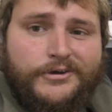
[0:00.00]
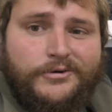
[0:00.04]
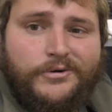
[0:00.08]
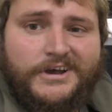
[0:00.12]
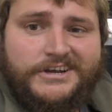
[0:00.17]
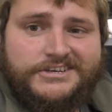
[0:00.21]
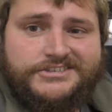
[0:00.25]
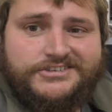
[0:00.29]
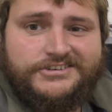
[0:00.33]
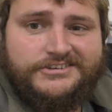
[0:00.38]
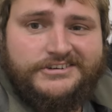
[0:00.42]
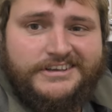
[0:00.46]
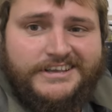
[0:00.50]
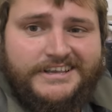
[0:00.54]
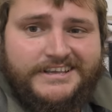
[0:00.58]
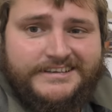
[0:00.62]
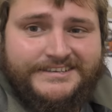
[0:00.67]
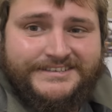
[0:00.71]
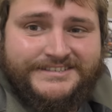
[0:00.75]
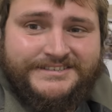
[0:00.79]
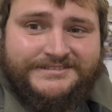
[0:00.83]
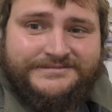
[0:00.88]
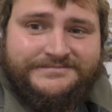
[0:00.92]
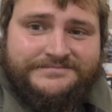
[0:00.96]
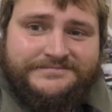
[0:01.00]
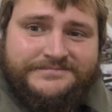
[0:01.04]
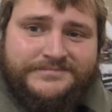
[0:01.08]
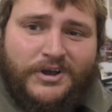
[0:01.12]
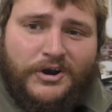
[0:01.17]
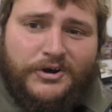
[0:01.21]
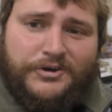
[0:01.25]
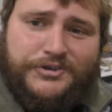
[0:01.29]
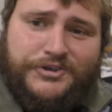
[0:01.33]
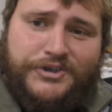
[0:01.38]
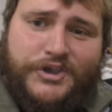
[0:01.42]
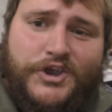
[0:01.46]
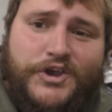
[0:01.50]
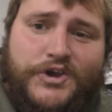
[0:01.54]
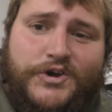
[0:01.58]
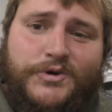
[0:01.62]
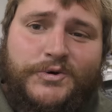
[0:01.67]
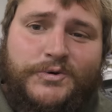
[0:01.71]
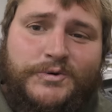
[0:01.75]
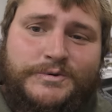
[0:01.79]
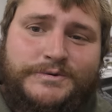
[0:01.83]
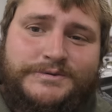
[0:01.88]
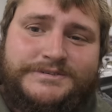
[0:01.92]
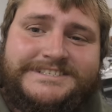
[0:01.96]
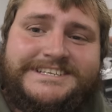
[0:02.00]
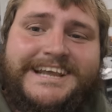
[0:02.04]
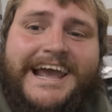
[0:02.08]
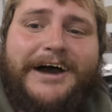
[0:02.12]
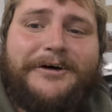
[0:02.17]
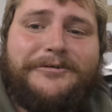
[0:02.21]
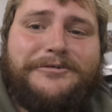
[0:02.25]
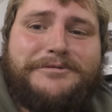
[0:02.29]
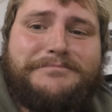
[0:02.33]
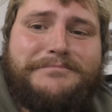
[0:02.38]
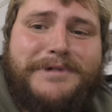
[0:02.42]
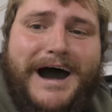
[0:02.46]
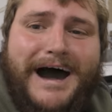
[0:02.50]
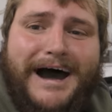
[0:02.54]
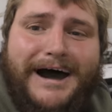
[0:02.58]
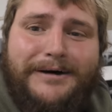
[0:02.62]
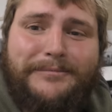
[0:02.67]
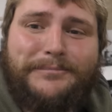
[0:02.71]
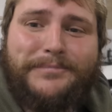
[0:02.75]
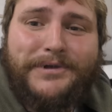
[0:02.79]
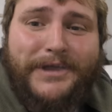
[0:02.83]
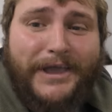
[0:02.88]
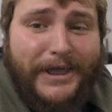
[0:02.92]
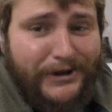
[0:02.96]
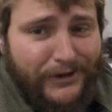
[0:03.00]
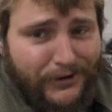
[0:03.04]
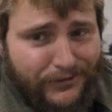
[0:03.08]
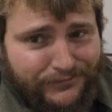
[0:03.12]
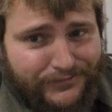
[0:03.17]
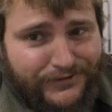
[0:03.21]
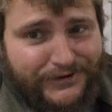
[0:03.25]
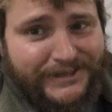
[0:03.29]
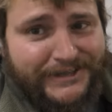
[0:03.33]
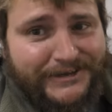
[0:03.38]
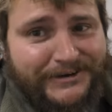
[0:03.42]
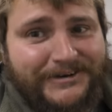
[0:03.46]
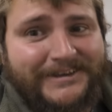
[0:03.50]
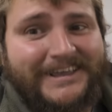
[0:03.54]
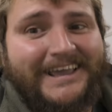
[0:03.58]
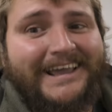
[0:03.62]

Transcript: question is, are you down to mob an overkill